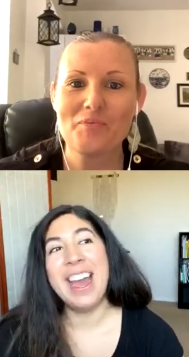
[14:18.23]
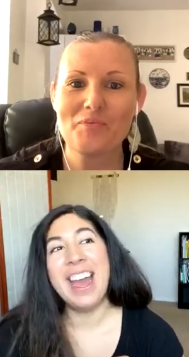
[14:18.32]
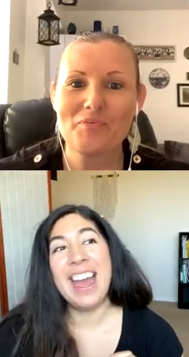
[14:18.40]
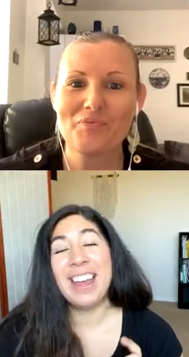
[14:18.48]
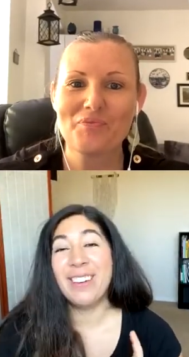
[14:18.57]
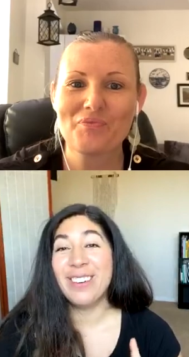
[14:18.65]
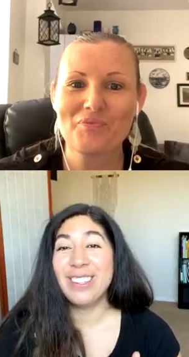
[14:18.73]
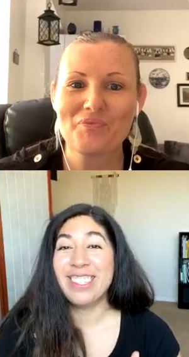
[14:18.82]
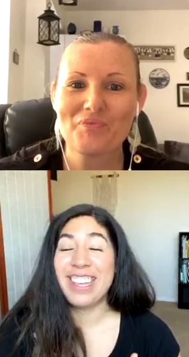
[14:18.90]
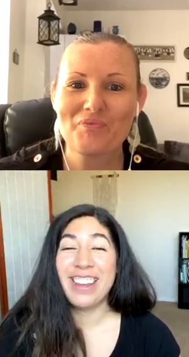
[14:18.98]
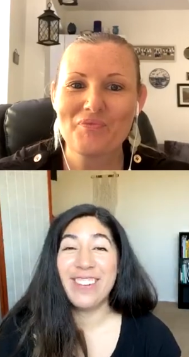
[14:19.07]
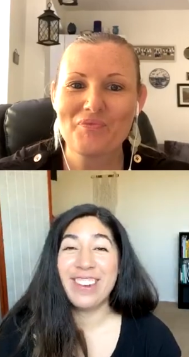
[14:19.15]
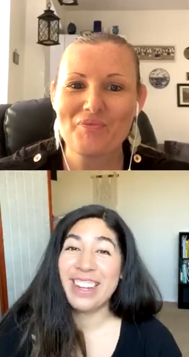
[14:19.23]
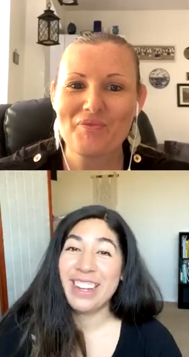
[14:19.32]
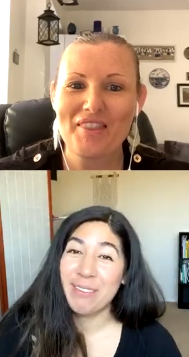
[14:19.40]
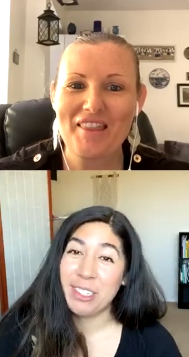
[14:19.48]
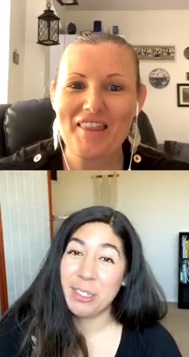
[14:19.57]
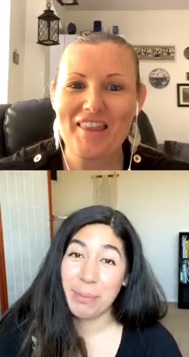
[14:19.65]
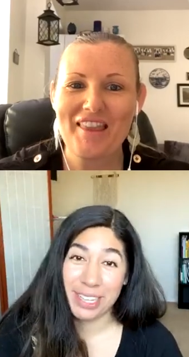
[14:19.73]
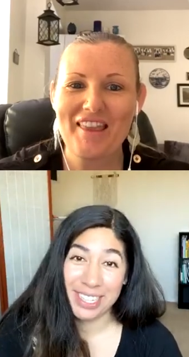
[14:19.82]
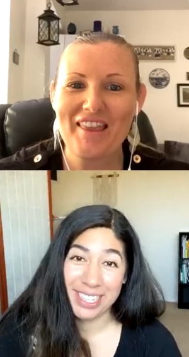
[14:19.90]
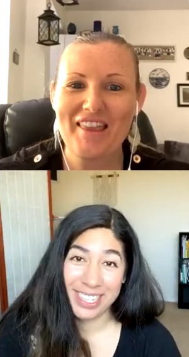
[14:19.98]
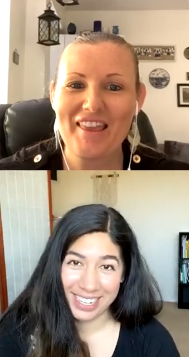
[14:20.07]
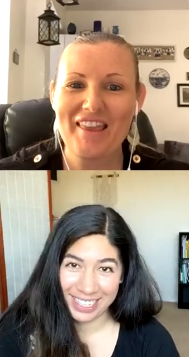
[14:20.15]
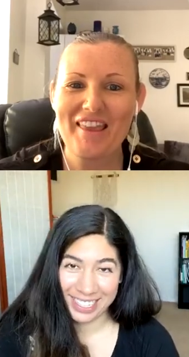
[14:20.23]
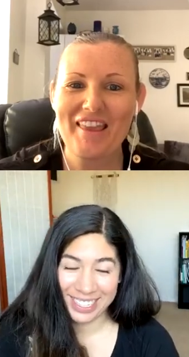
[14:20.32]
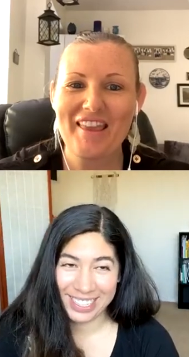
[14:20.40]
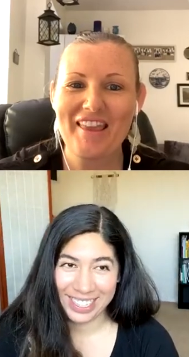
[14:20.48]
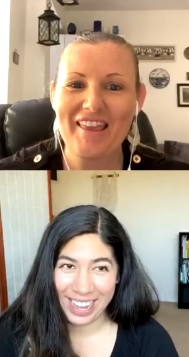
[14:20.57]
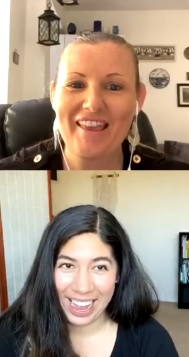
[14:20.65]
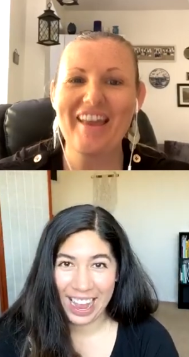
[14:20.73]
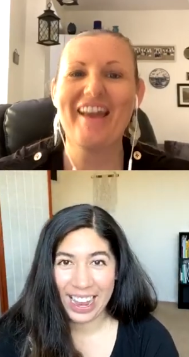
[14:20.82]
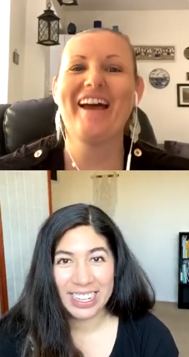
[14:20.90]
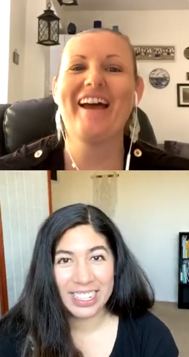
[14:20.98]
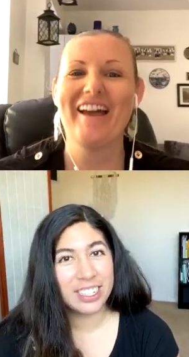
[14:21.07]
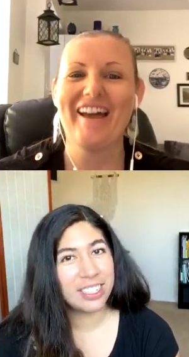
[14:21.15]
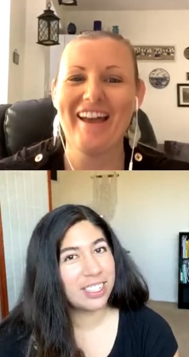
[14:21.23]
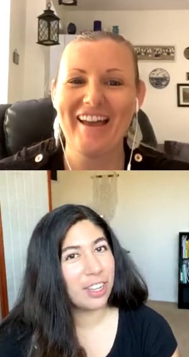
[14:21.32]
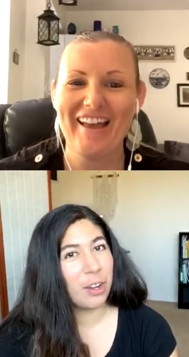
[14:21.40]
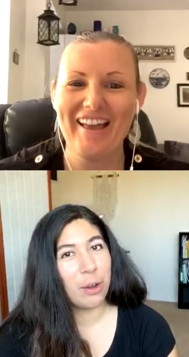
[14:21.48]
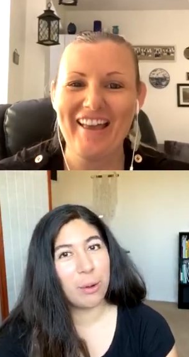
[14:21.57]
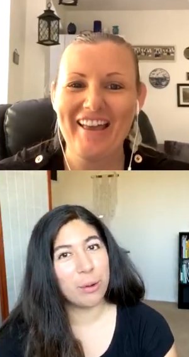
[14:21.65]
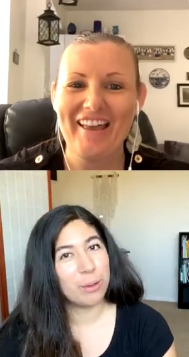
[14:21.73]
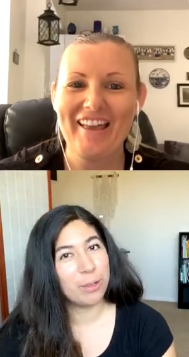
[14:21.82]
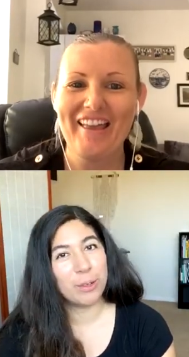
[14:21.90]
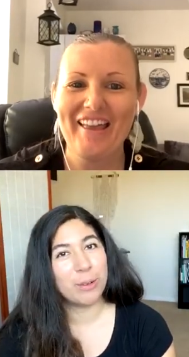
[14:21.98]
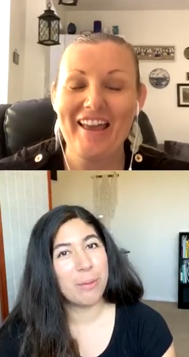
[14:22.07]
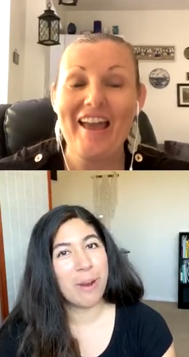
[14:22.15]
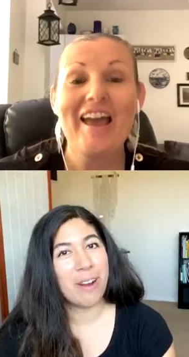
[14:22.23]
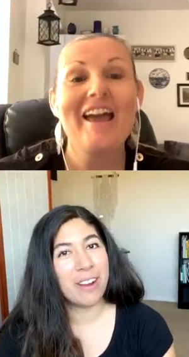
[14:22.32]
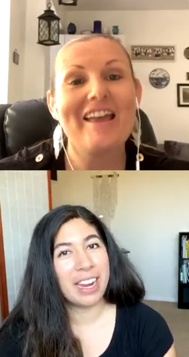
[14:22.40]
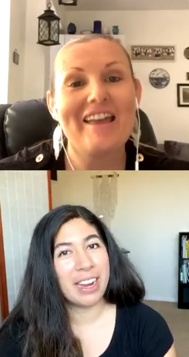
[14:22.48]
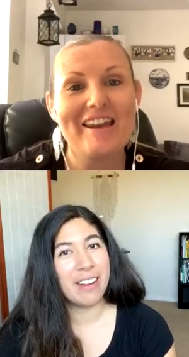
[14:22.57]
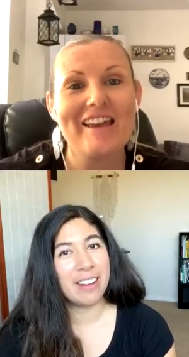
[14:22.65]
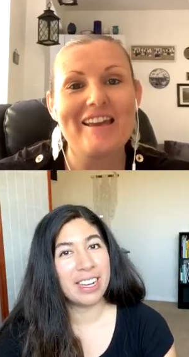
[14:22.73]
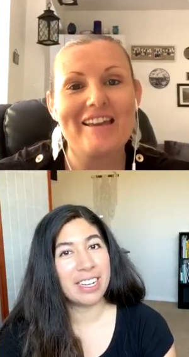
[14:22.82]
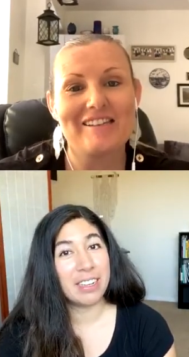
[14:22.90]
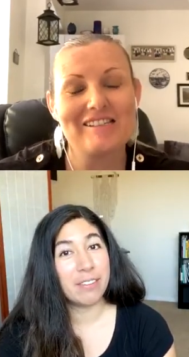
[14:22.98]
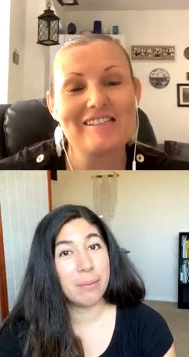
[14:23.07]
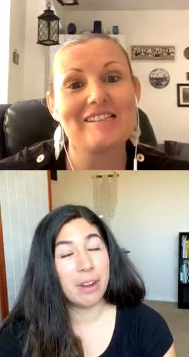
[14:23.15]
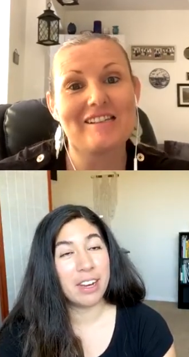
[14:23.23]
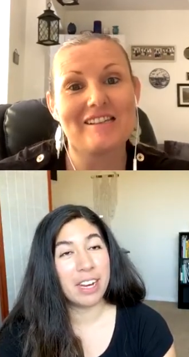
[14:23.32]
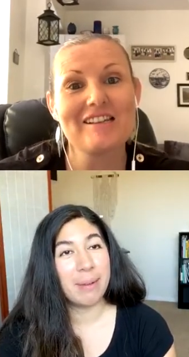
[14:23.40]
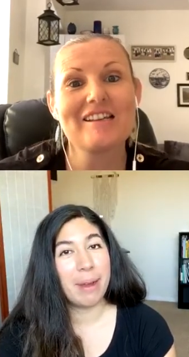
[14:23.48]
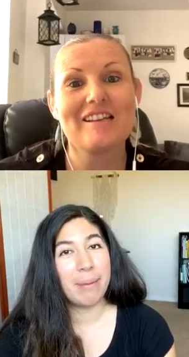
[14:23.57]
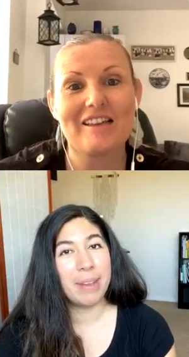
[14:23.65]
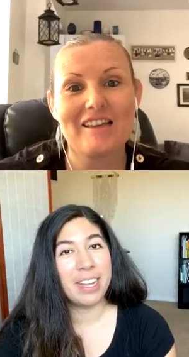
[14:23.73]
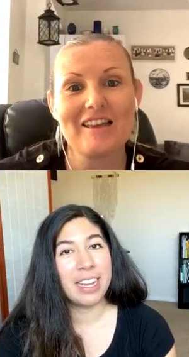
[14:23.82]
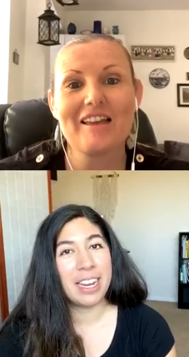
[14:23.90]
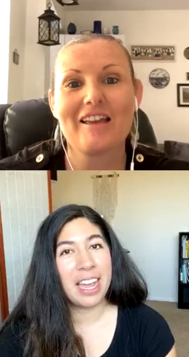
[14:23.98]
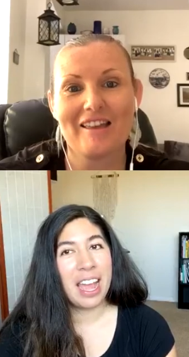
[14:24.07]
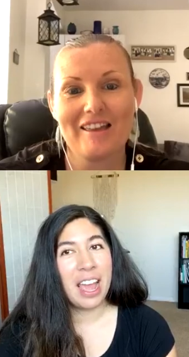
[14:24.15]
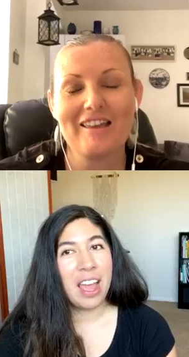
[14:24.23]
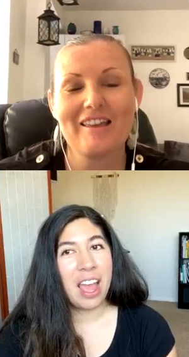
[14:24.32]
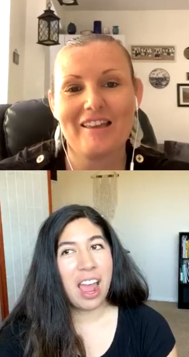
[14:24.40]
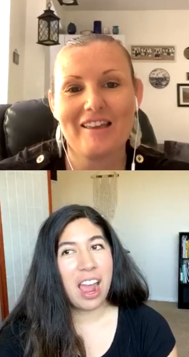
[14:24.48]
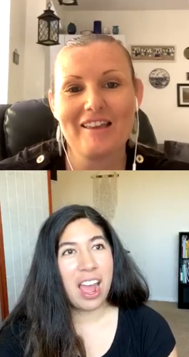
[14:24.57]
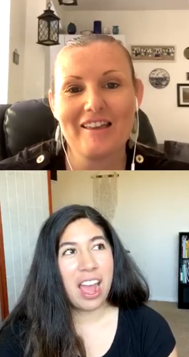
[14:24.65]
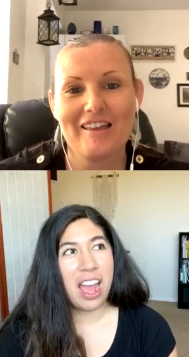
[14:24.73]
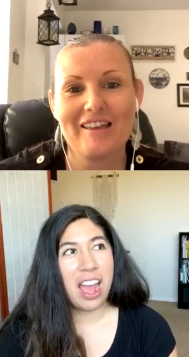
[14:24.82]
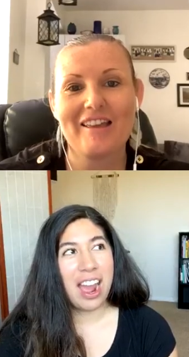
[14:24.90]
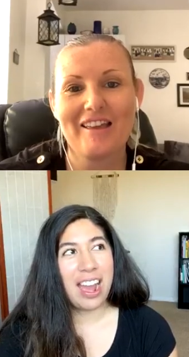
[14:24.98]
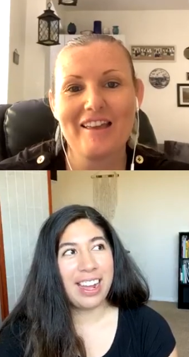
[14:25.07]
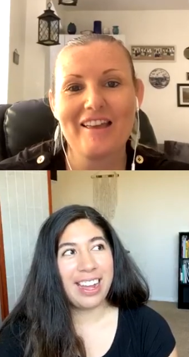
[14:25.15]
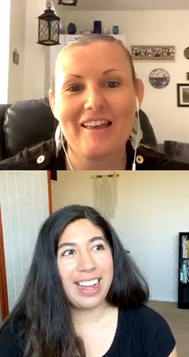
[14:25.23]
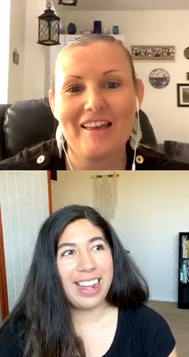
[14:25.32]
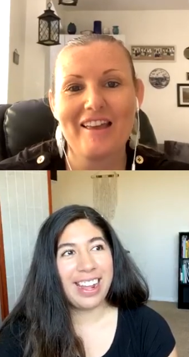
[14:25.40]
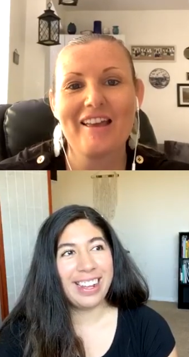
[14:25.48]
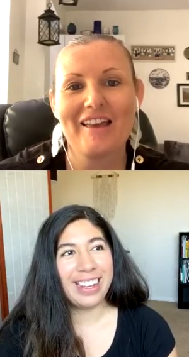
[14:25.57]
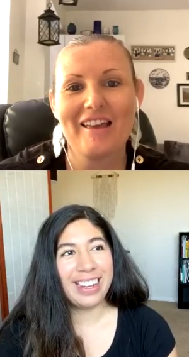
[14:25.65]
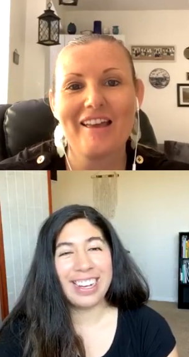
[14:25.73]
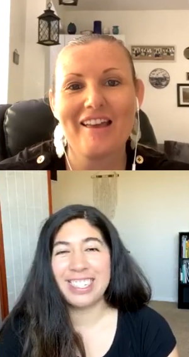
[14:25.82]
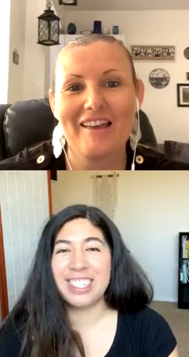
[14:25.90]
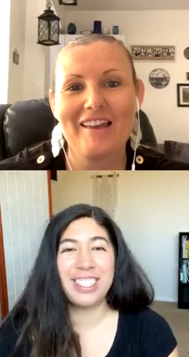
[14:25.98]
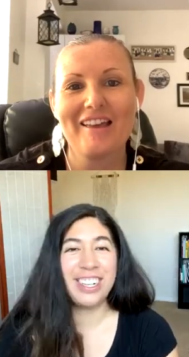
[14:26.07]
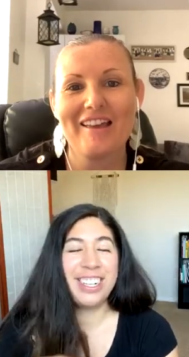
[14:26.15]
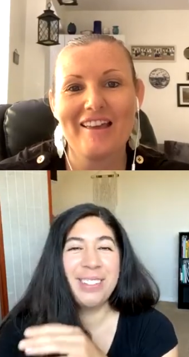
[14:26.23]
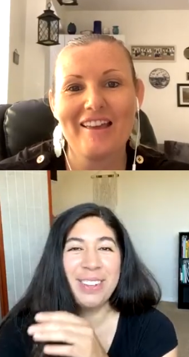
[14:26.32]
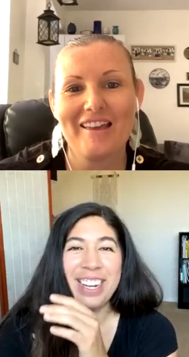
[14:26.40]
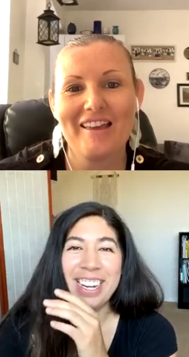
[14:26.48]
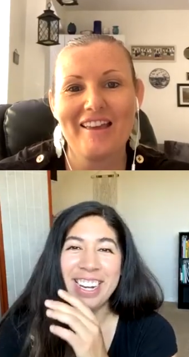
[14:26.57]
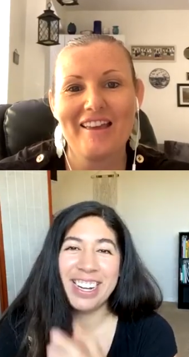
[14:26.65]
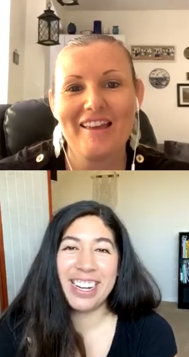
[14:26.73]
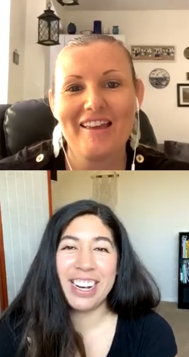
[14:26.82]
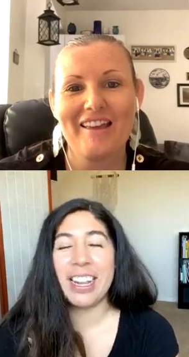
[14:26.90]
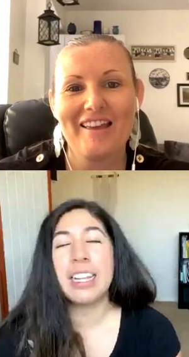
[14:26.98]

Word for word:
Speaker 1: I will say when it comes to business, it's just a whole total ballgame. It like, is. Ballgame. I'm like, uh, uh, and I just start speaking in like